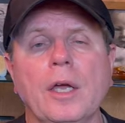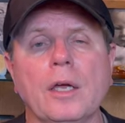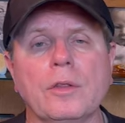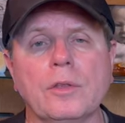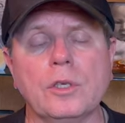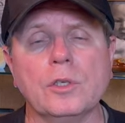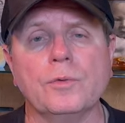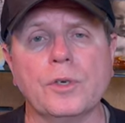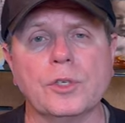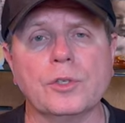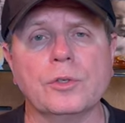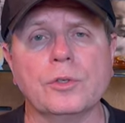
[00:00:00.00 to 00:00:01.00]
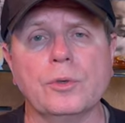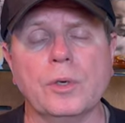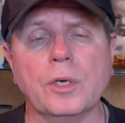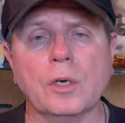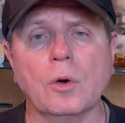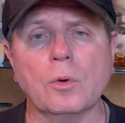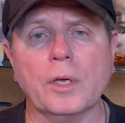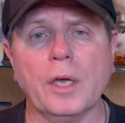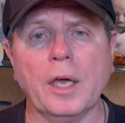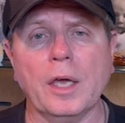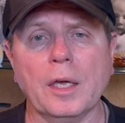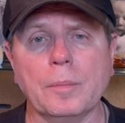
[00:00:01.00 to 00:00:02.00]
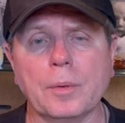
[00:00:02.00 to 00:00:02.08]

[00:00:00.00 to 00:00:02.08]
and these fish are doing okay.